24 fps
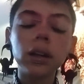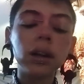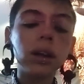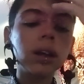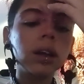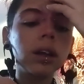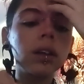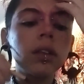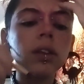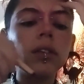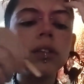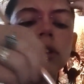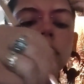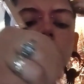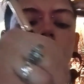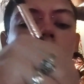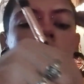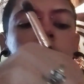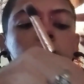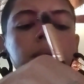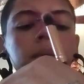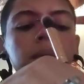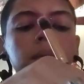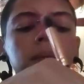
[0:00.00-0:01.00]
Okay, that's a
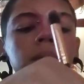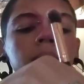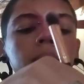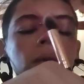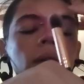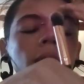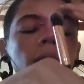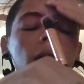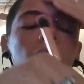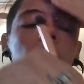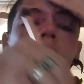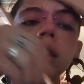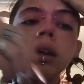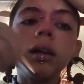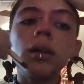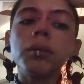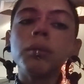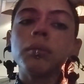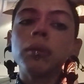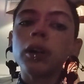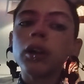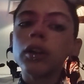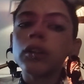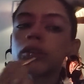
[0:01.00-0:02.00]
hair.
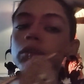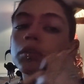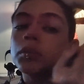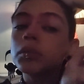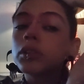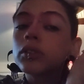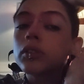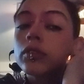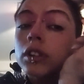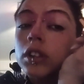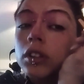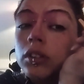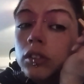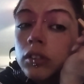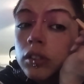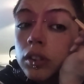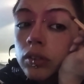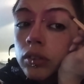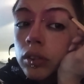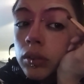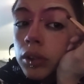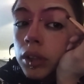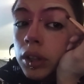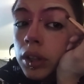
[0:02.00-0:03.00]
For my face is
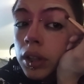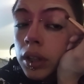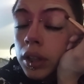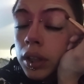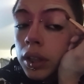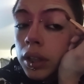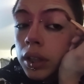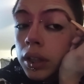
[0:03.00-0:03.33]
everywhere.